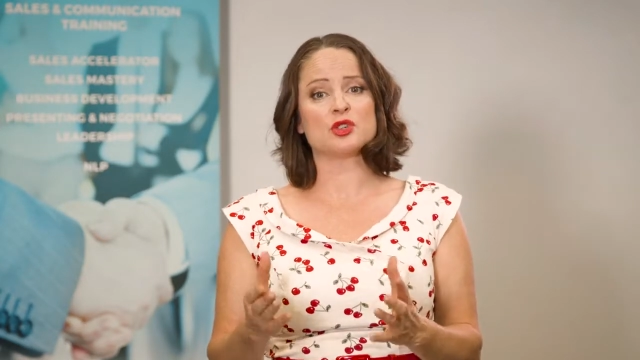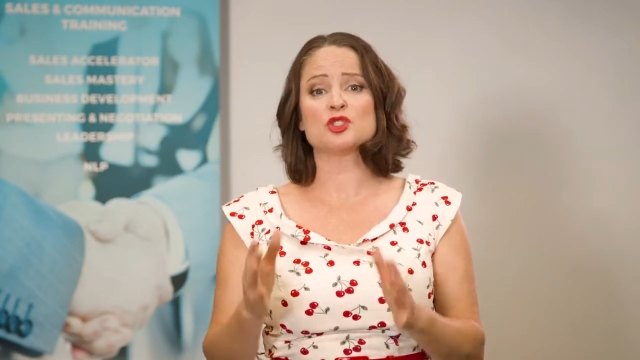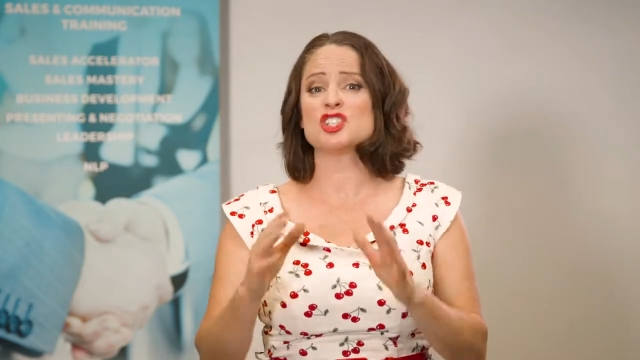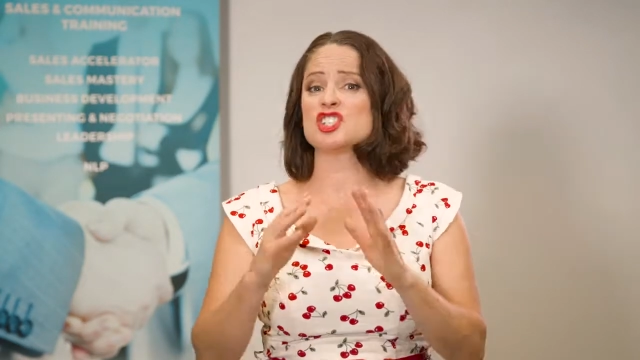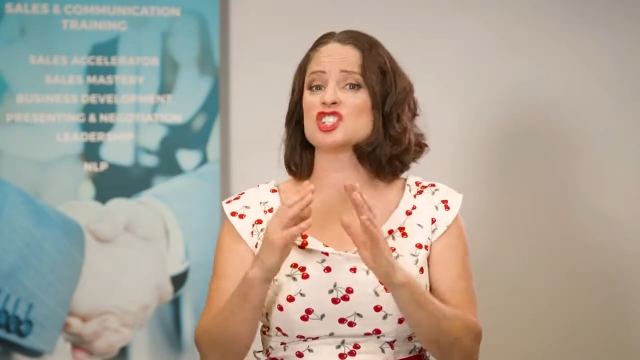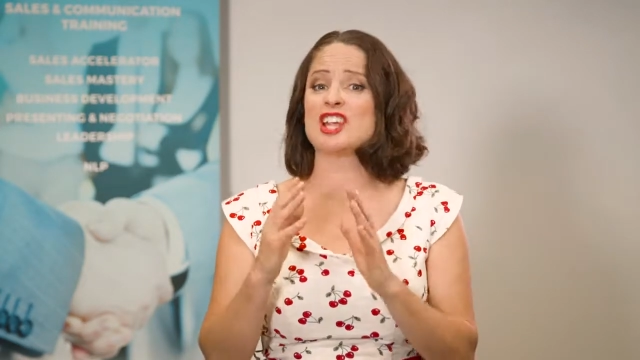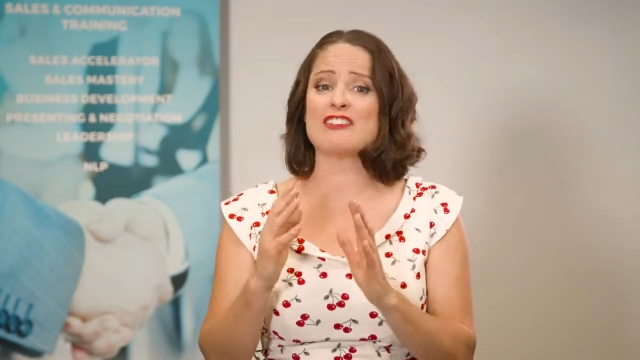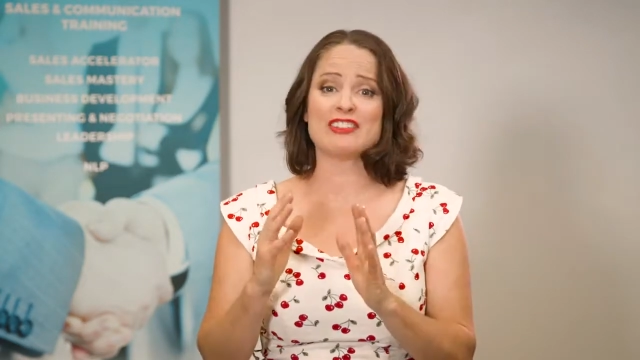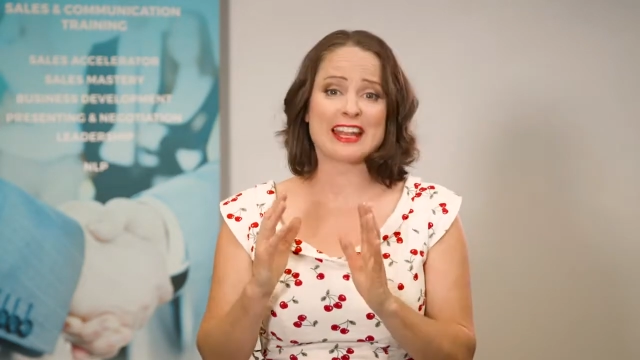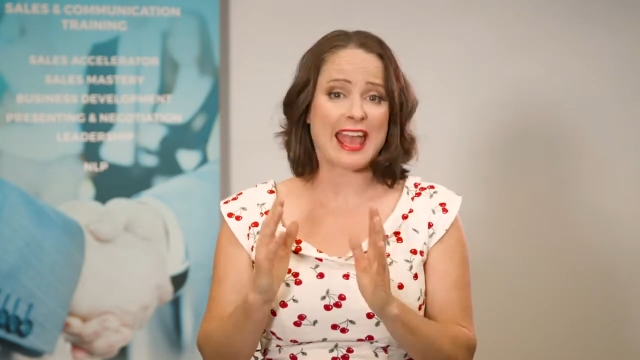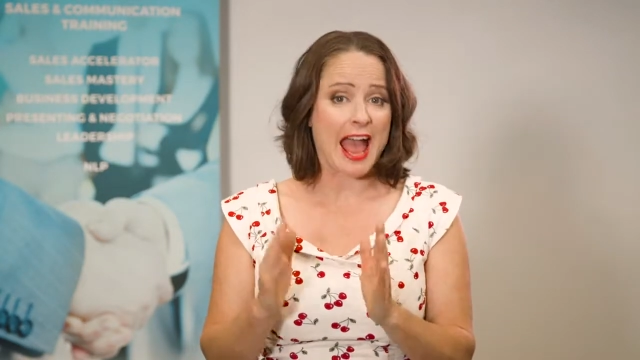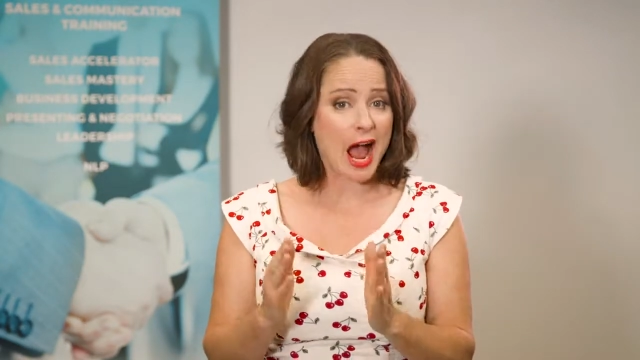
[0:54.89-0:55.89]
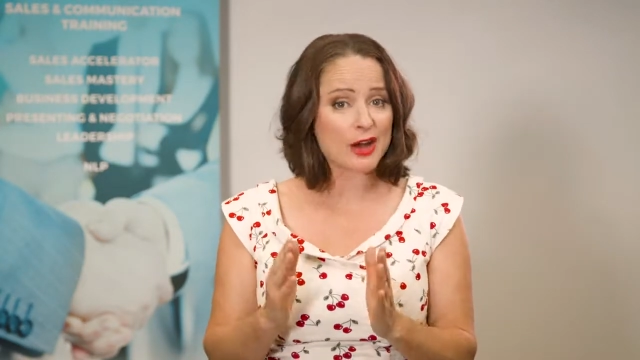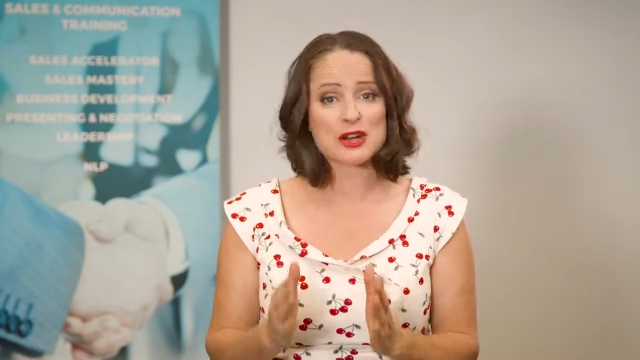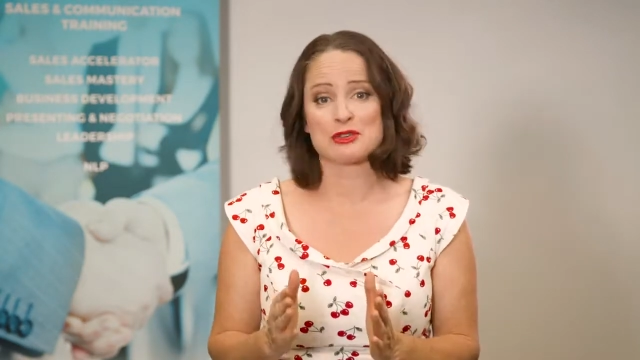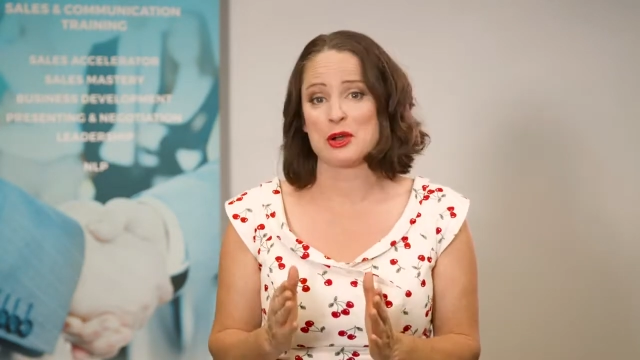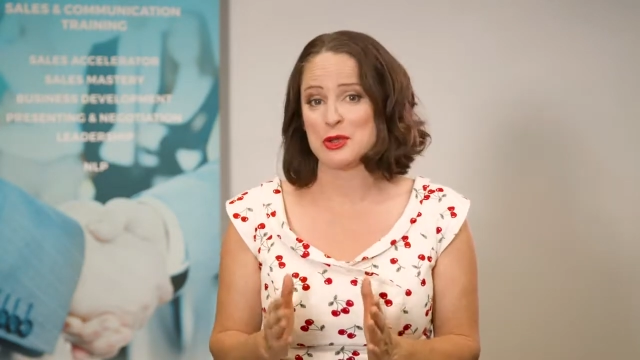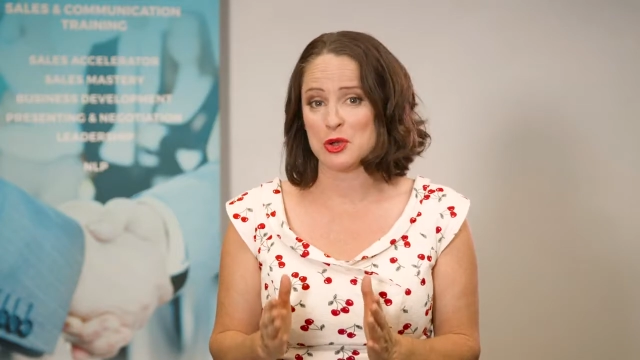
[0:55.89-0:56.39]
or just generally how to
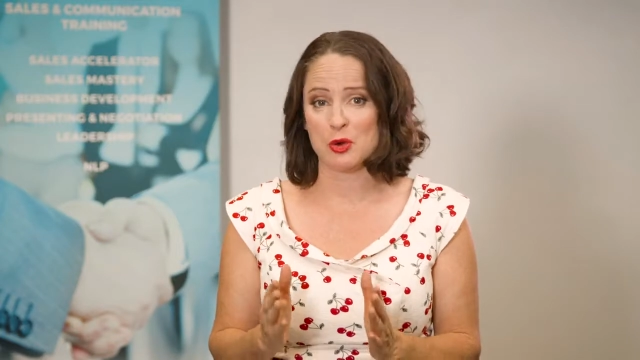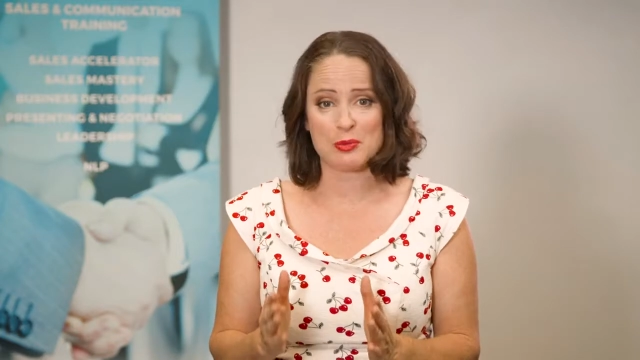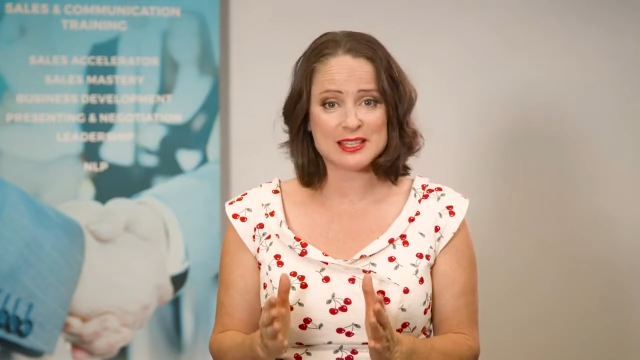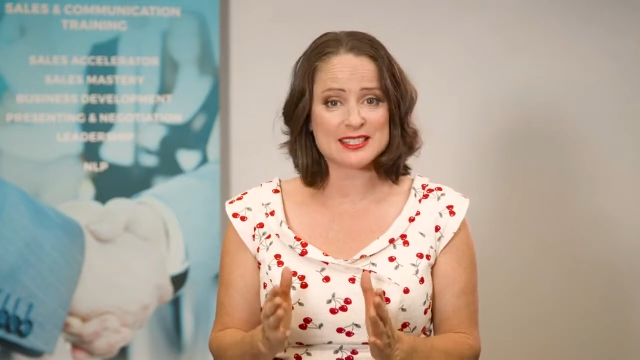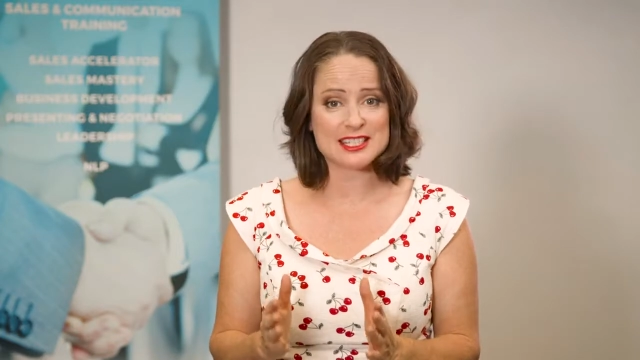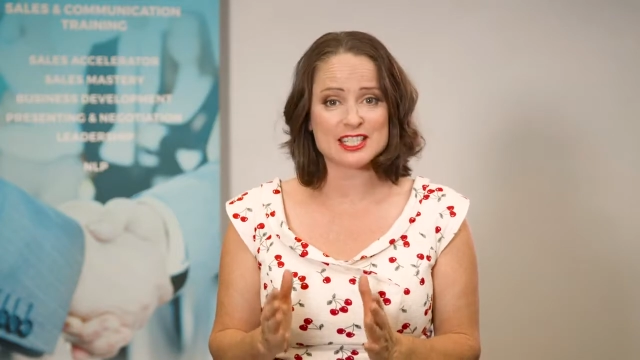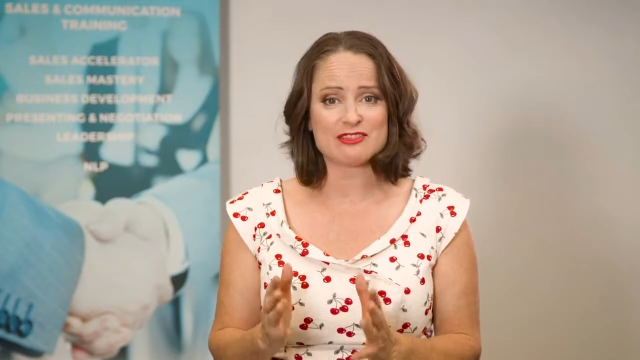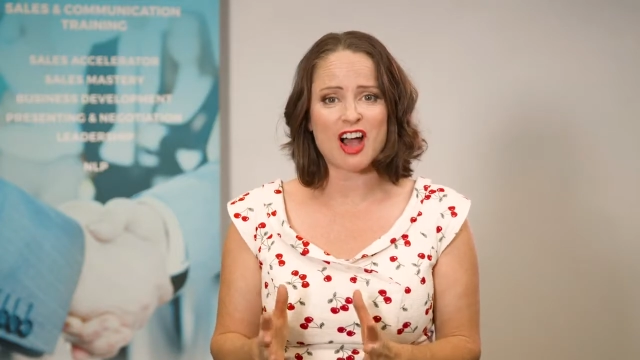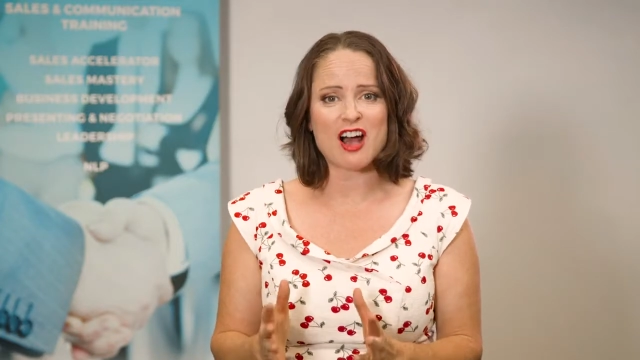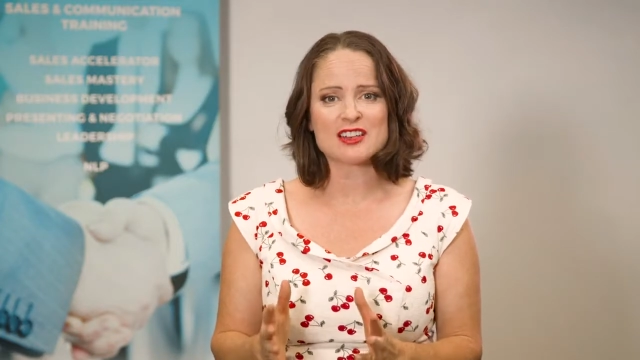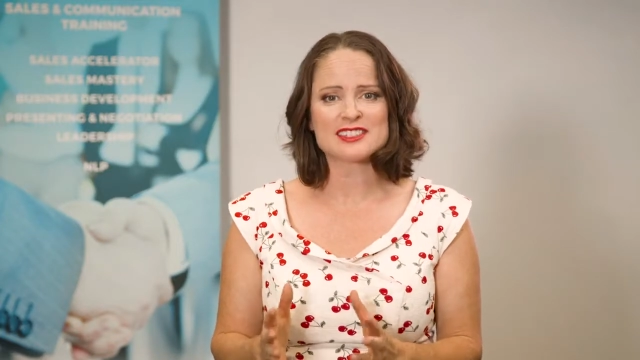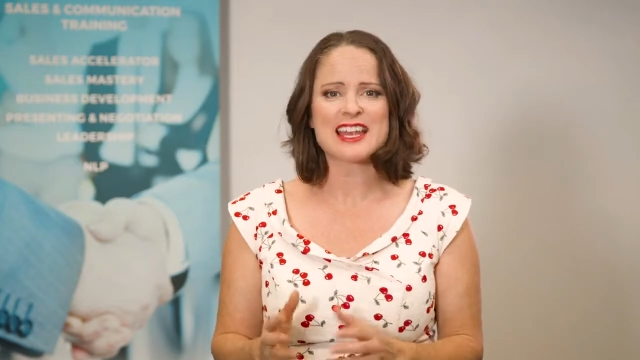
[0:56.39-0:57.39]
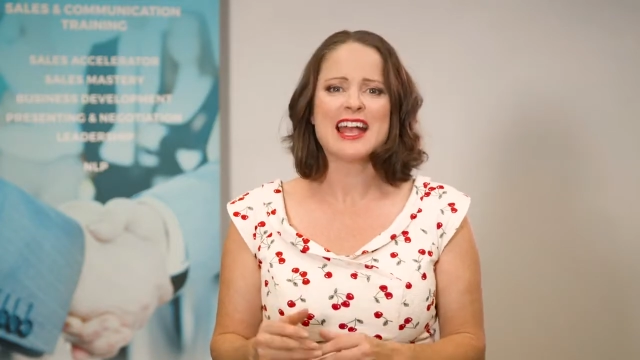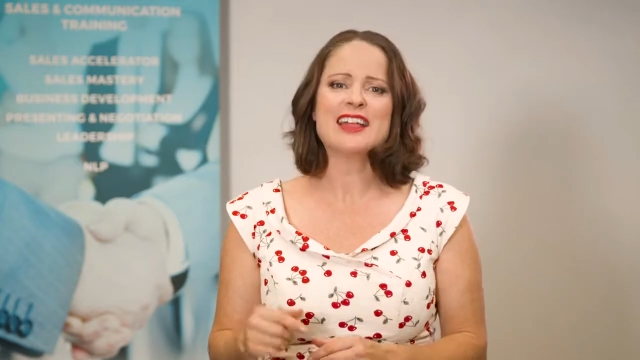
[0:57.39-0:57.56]
grow your business fast,